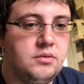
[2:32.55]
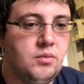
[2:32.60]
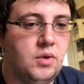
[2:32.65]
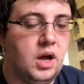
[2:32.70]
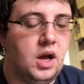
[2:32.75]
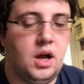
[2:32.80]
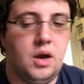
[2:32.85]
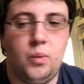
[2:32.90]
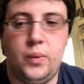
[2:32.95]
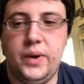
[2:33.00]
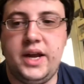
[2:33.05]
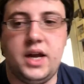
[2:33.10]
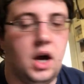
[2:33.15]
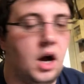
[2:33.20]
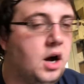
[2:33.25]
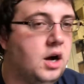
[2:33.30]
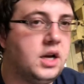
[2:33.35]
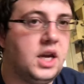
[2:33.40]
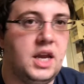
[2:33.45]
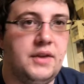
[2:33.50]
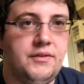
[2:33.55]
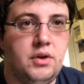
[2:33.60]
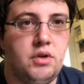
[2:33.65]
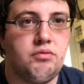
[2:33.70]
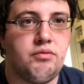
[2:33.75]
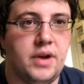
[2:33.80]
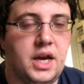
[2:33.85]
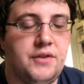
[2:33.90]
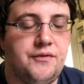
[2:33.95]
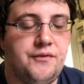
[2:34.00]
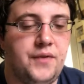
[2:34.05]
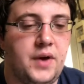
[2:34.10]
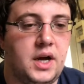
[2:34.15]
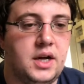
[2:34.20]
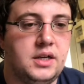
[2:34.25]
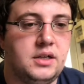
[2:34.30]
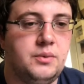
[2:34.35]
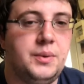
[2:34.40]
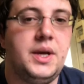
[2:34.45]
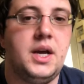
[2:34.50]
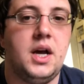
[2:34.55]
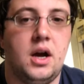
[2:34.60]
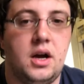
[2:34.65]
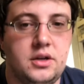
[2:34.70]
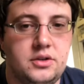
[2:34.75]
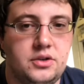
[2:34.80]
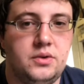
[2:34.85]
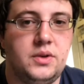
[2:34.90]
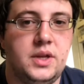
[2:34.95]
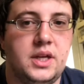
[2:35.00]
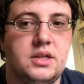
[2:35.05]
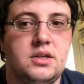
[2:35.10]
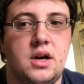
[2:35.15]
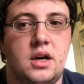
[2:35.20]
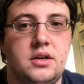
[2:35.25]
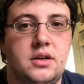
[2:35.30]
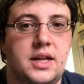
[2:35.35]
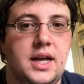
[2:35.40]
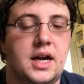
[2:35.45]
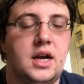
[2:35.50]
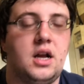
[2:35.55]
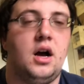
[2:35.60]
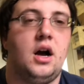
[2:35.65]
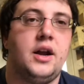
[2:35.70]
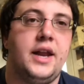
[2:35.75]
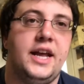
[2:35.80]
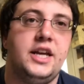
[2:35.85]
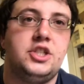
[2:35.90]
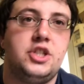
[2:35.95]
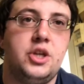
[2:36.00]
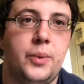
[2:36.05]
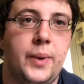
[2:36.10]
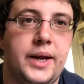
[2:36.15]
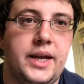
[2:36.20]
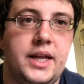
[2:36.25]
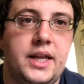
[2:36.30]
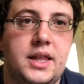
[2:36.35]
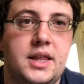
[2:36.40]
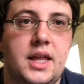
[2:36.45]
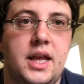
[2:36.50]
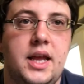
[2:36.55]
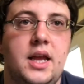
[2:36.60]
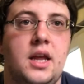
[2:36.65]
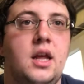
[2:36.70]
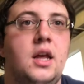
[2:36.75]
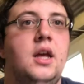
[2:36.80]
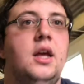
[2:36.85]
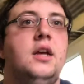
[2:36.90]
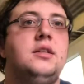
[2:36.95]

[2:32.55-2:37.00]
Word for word: uh, we can't give you refund, we can't do this, can't do that, can't issue anything.